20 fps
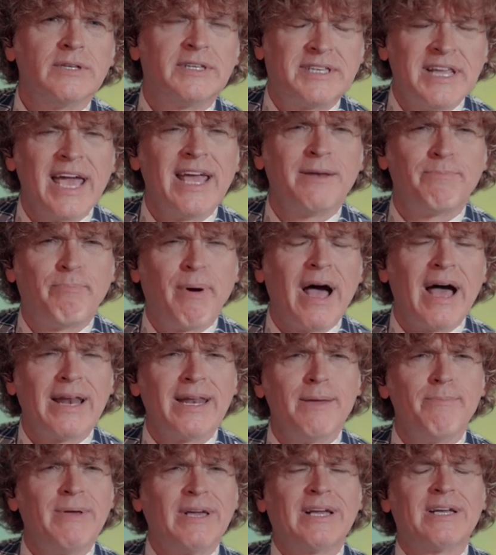dead
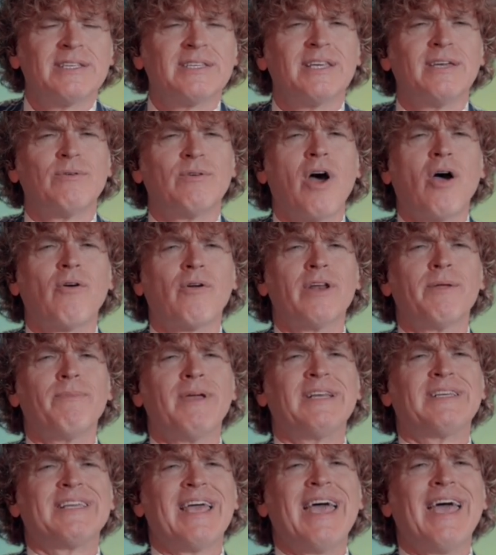body because he'd already
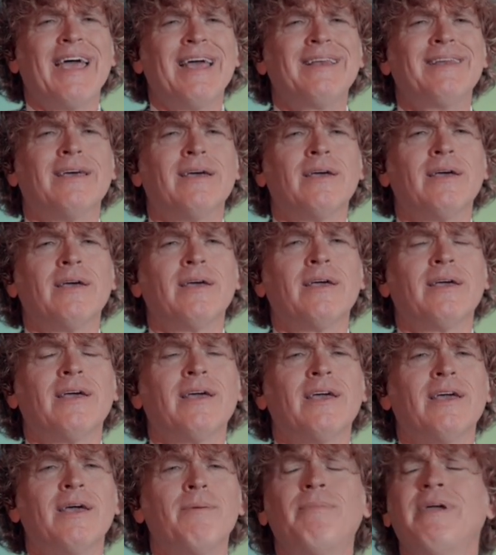be dead no. Uh-huh. it